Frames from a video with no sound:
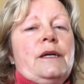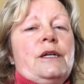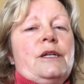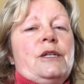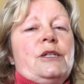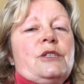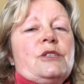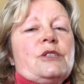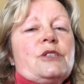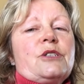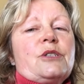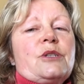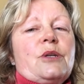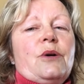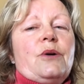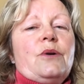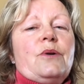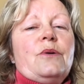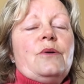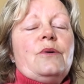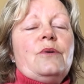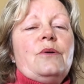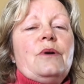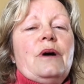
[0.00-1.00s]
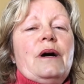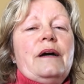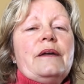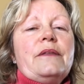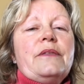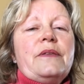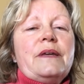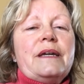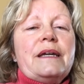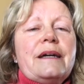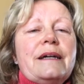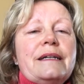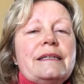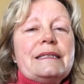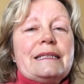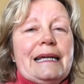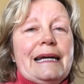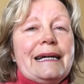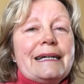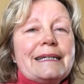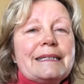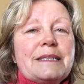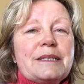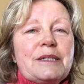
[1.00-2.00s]
So I think I
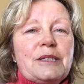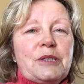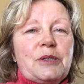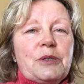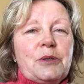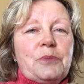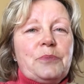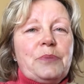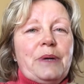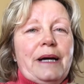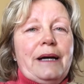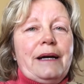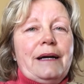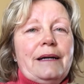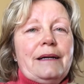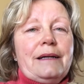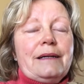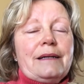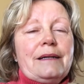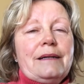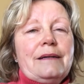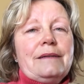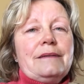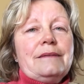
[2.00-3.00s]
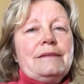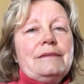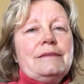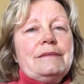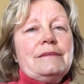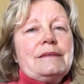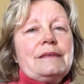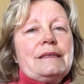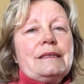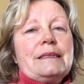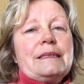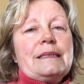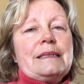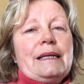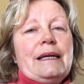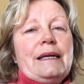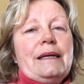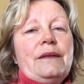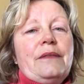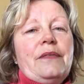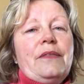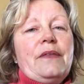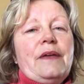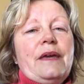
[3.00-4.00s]
texted her back to
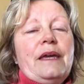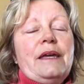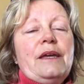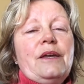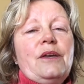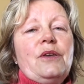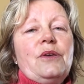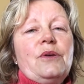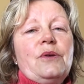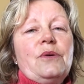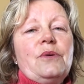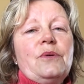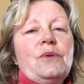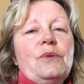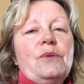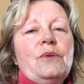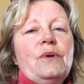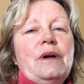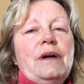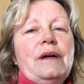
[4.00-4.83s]
say thank you.